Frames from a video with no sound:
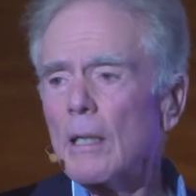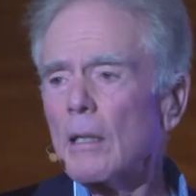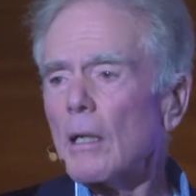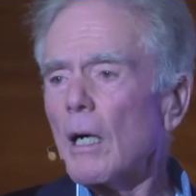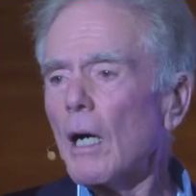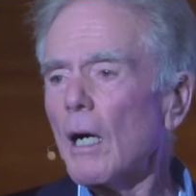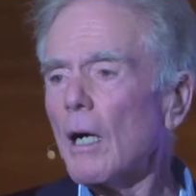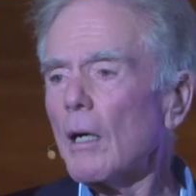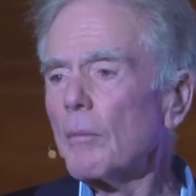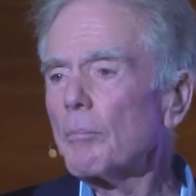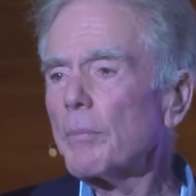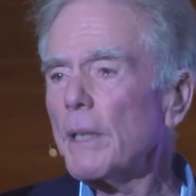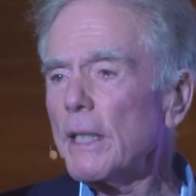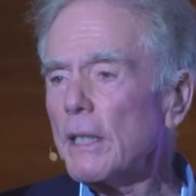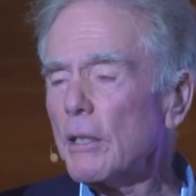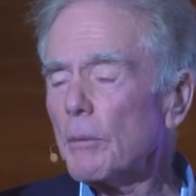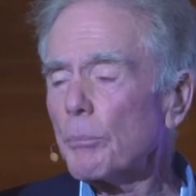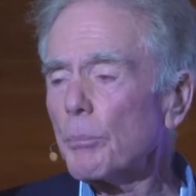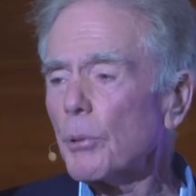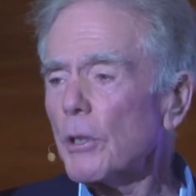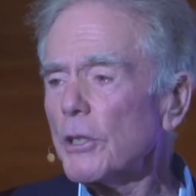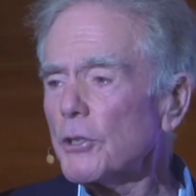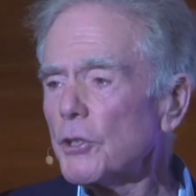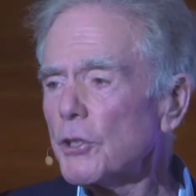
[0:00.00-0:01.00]
uh, being
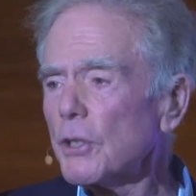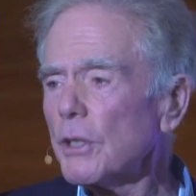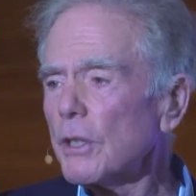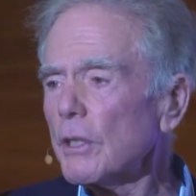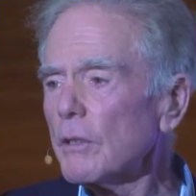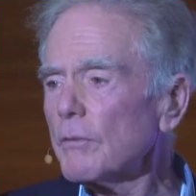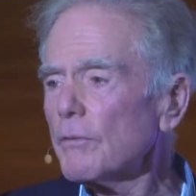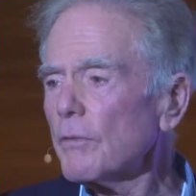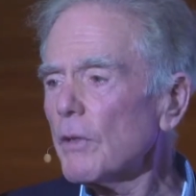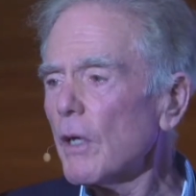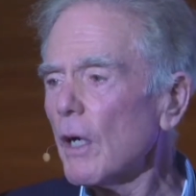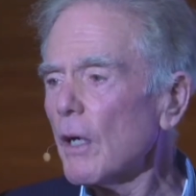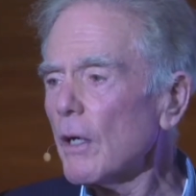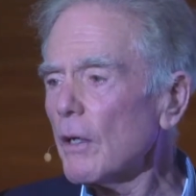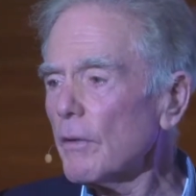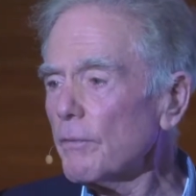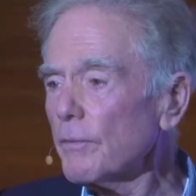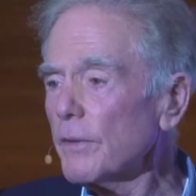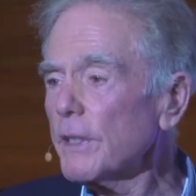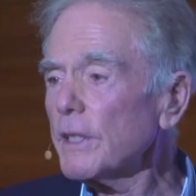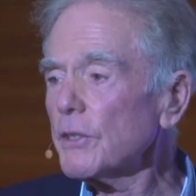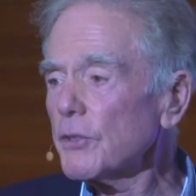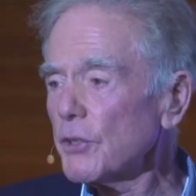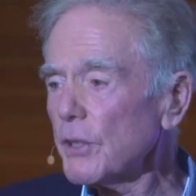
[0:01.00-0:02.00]
appreciative
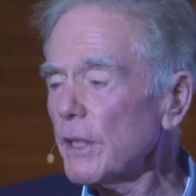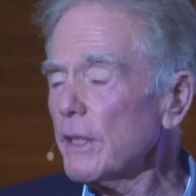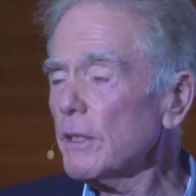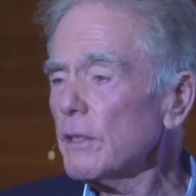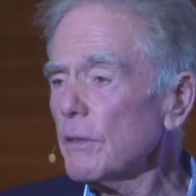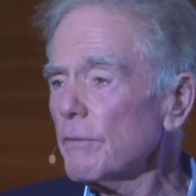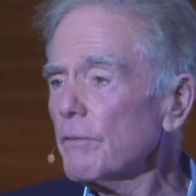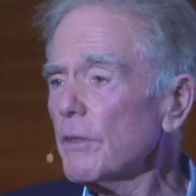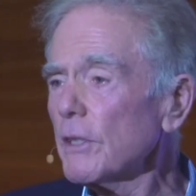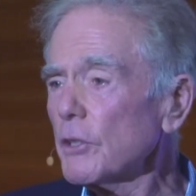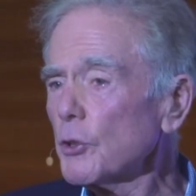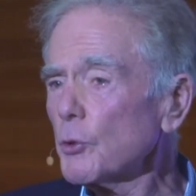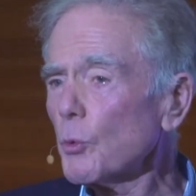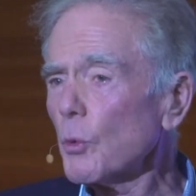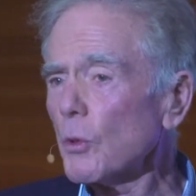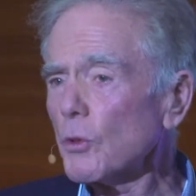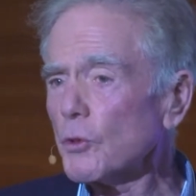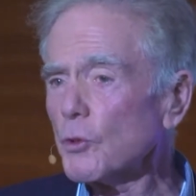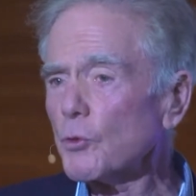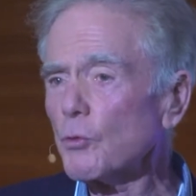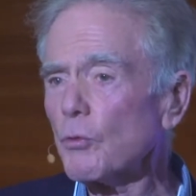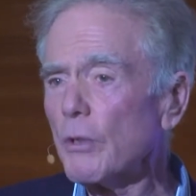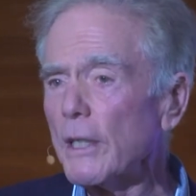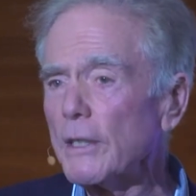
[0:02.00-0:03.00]
of this
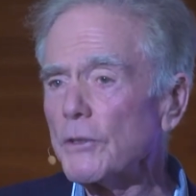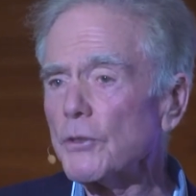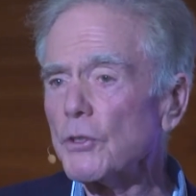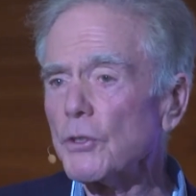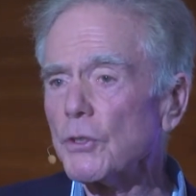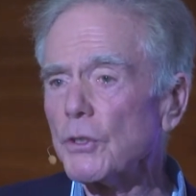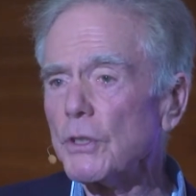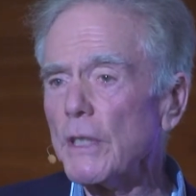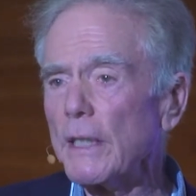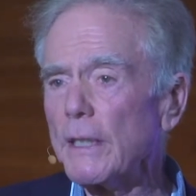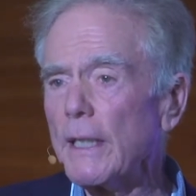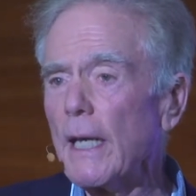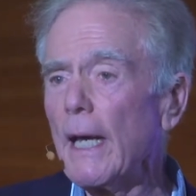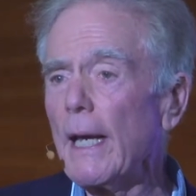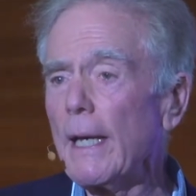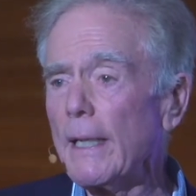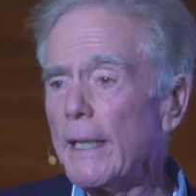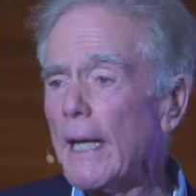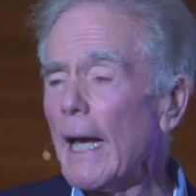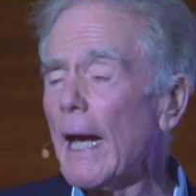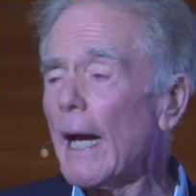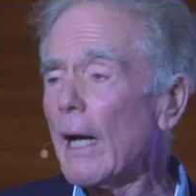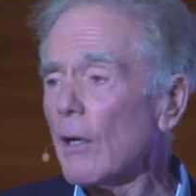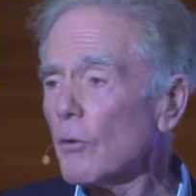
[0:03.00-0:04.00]
individual's risks and,
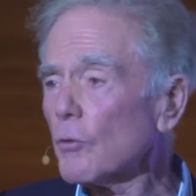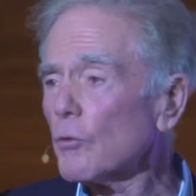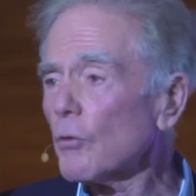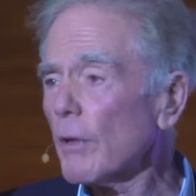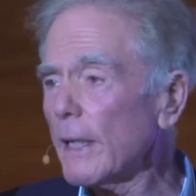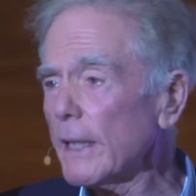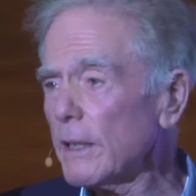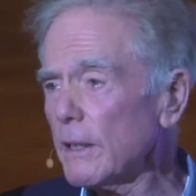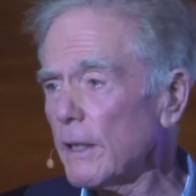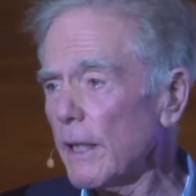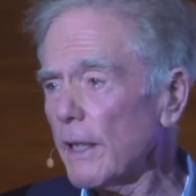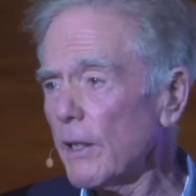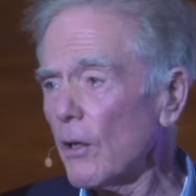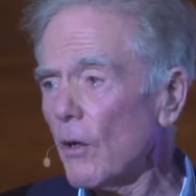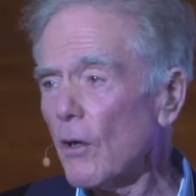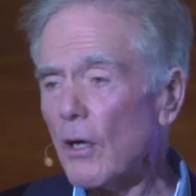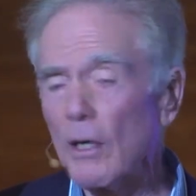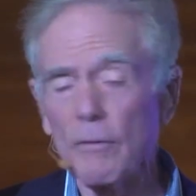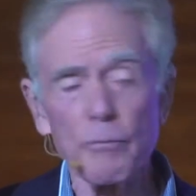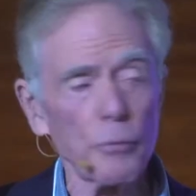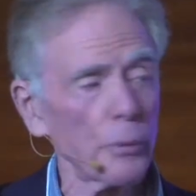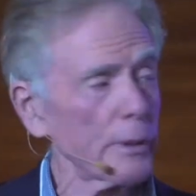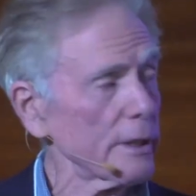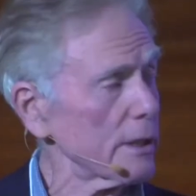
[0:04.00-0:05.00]
and how great they
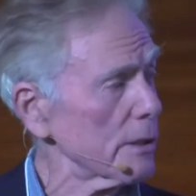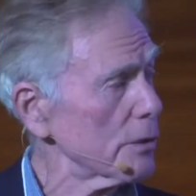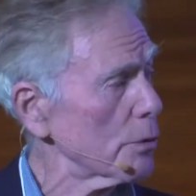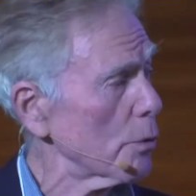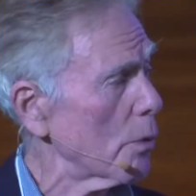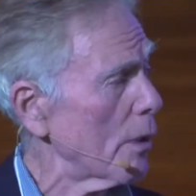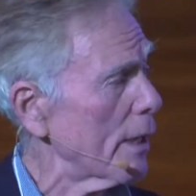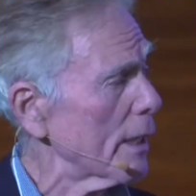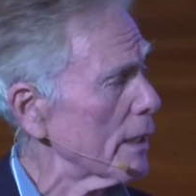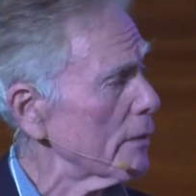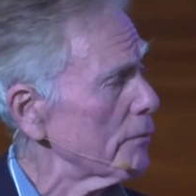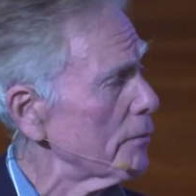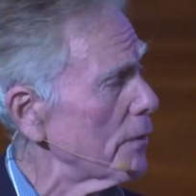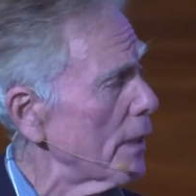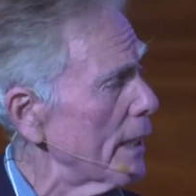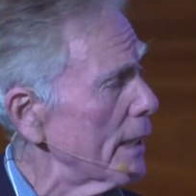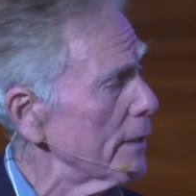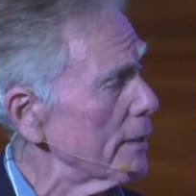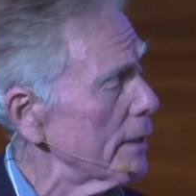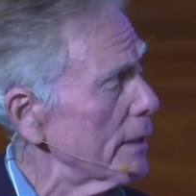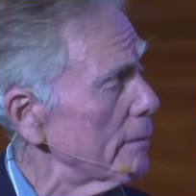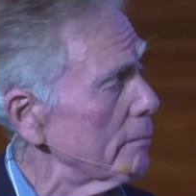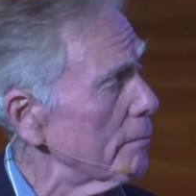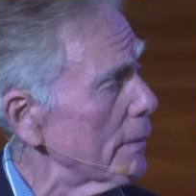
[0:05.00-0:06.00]
are if we could
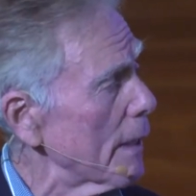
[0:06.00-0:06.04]
quantify them.